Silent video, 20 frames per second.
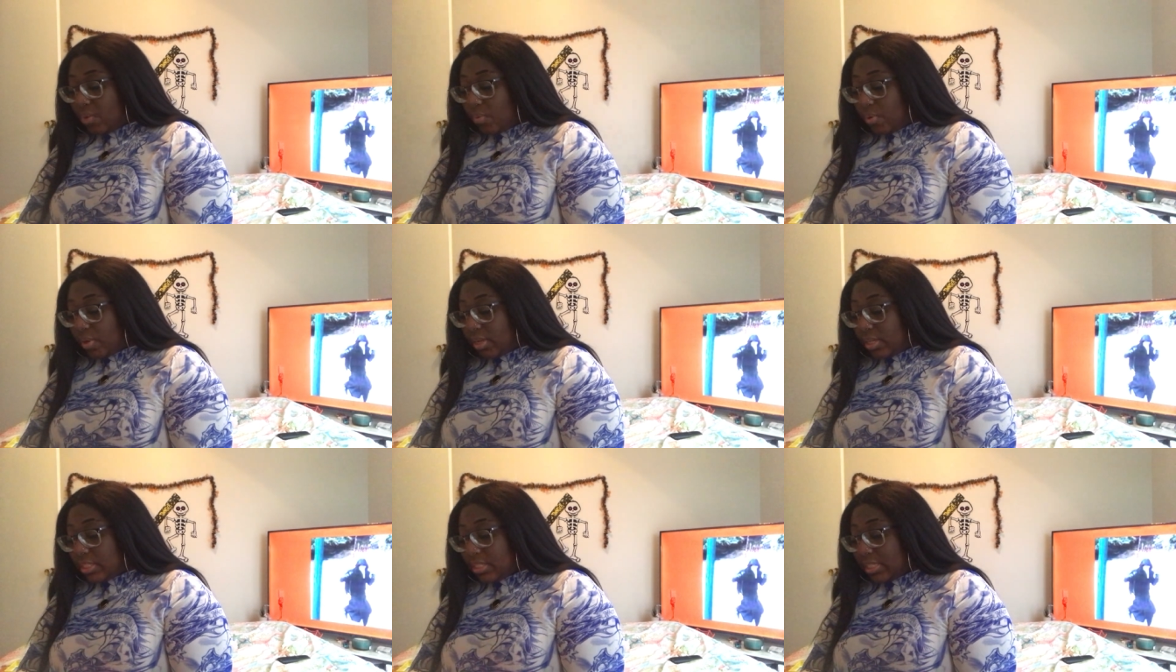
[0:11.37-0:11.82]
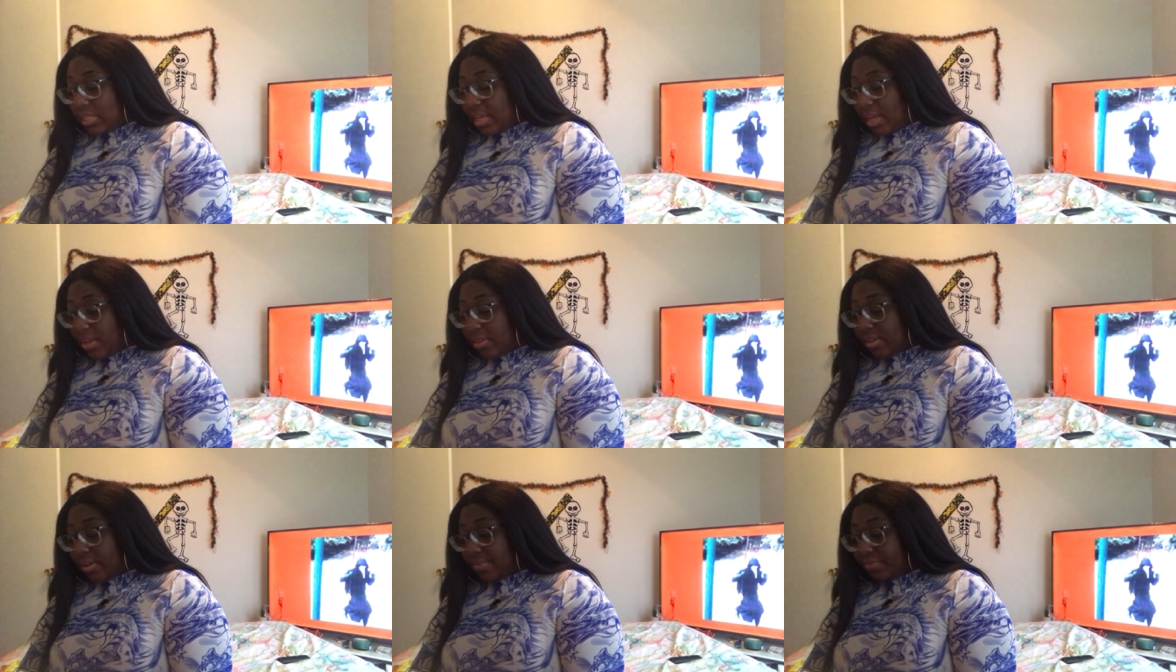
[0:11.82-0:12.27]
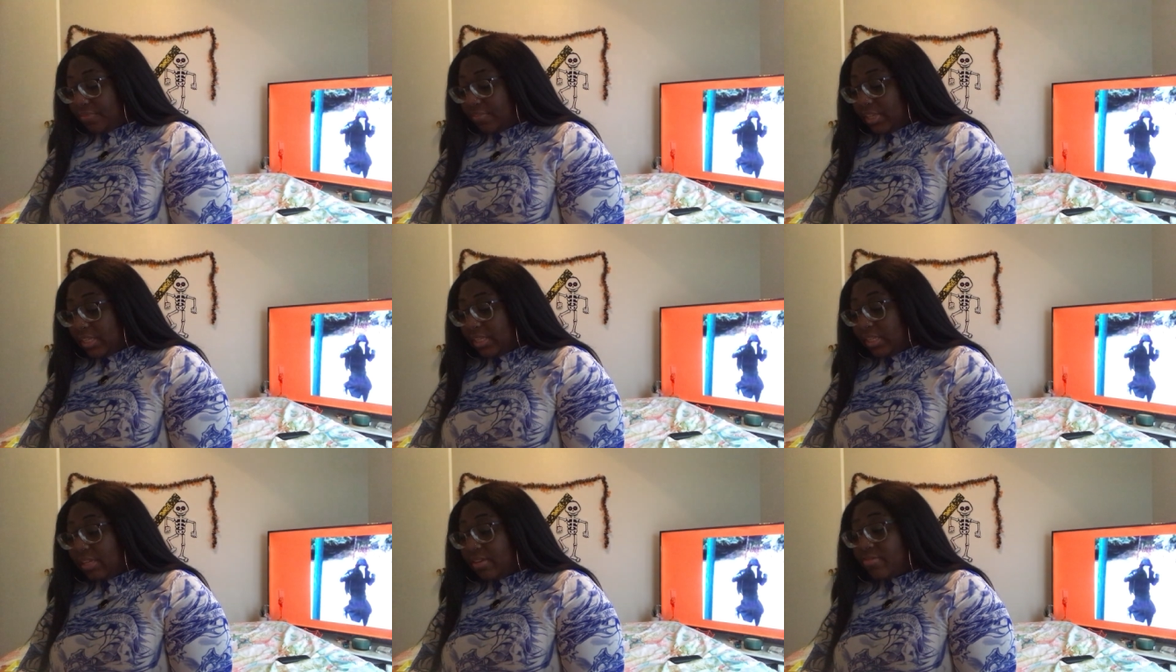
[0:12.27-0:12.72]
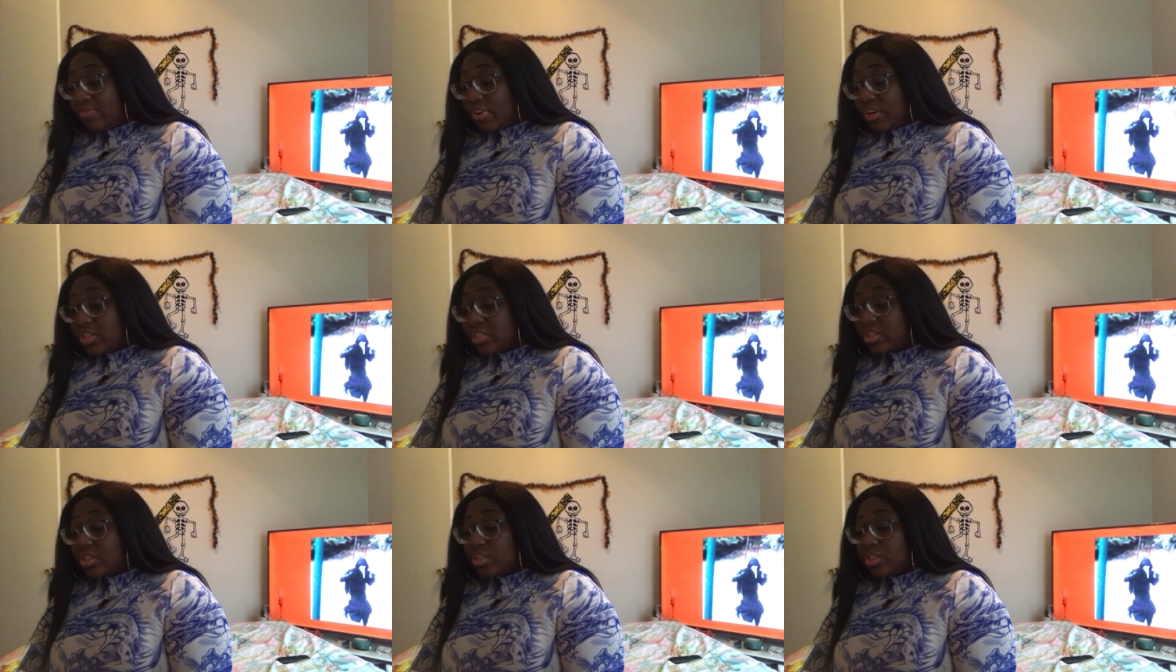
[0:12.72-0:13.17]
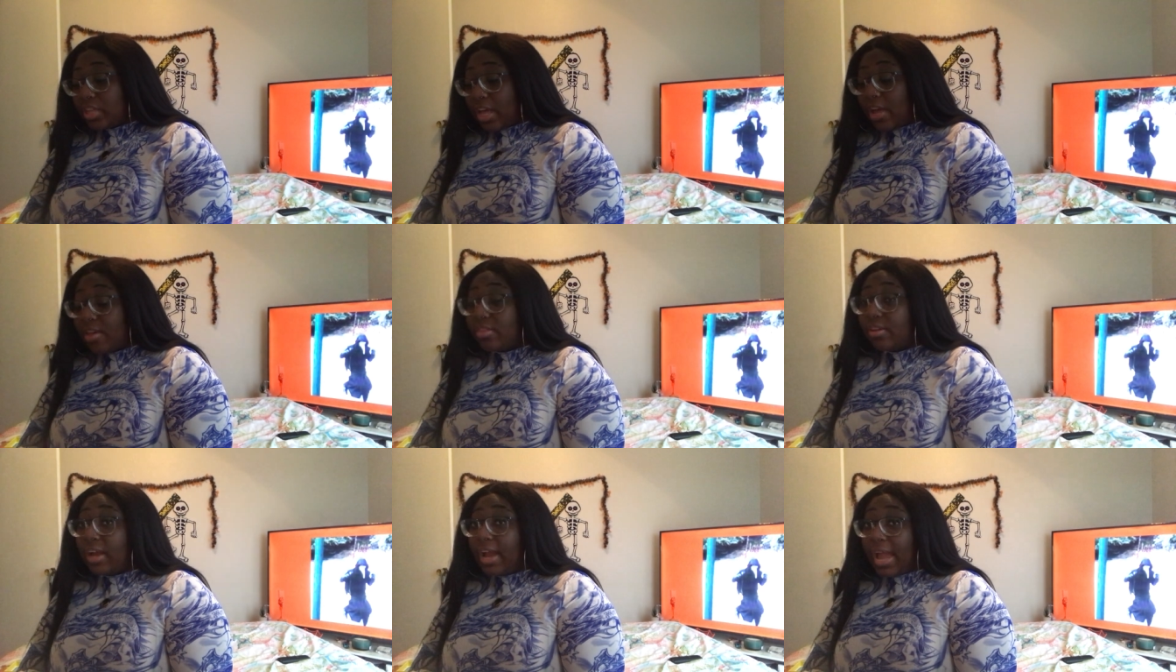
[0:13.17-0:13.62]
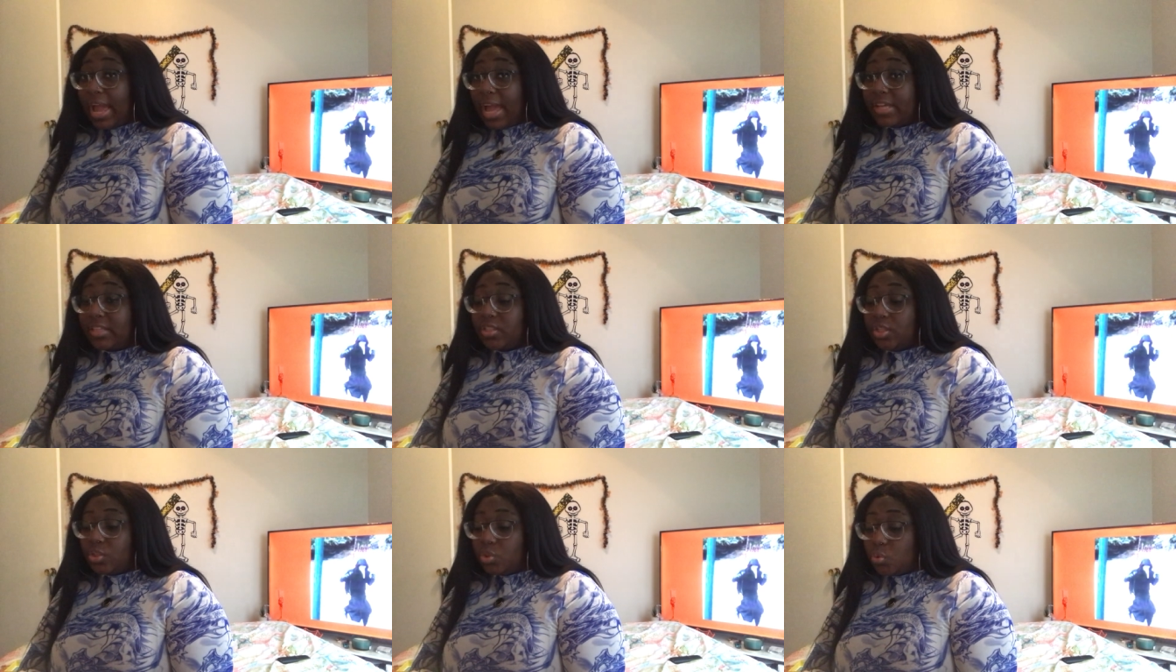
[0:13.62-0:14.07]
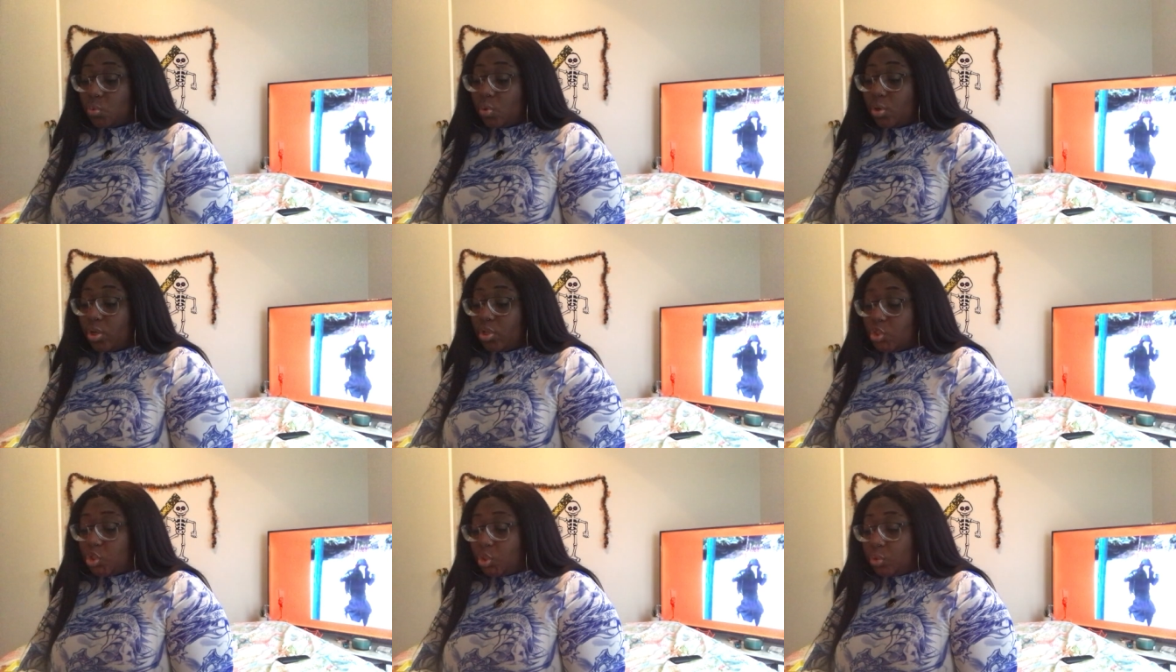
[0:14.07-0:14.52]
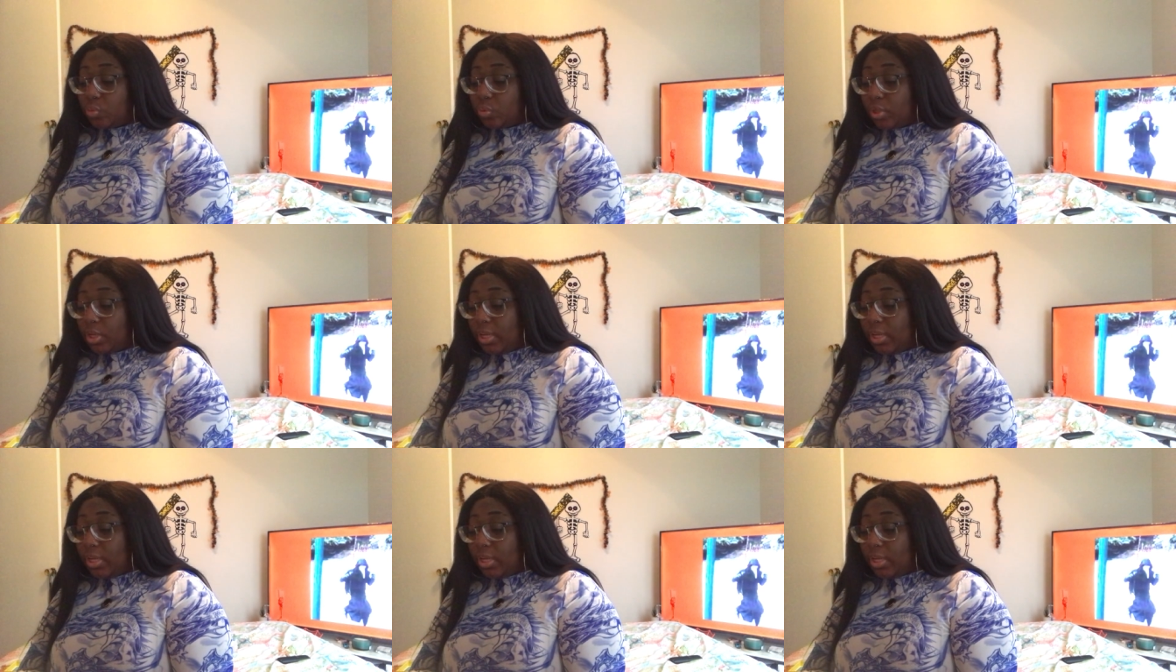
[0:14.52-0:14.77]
We're going to see how they're feeling versus how they're acting towards you.